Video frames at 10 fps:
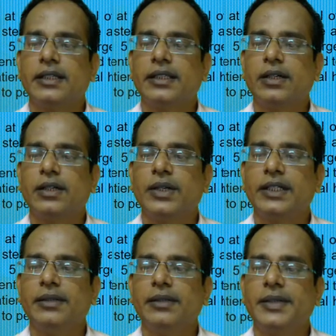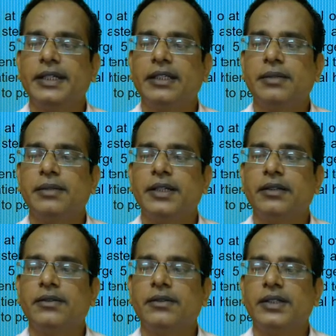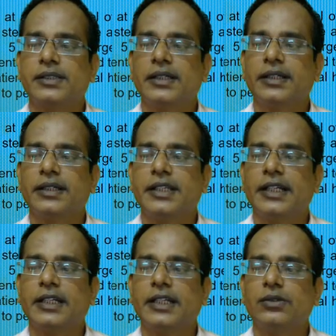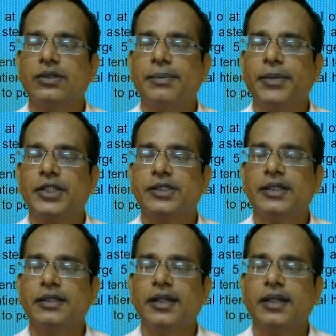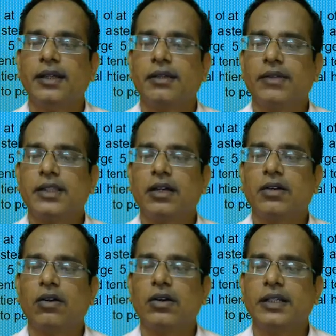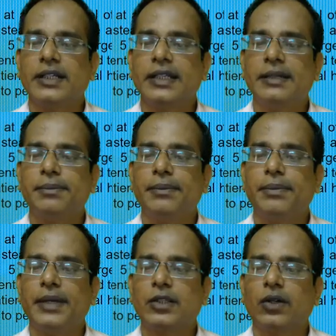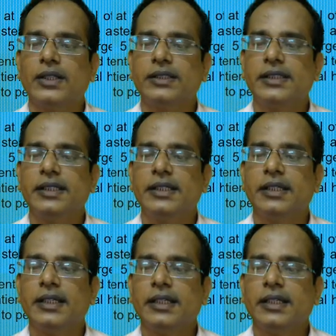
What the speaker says: the 1 dB increment was restricted to the patient with the cochlear pathology.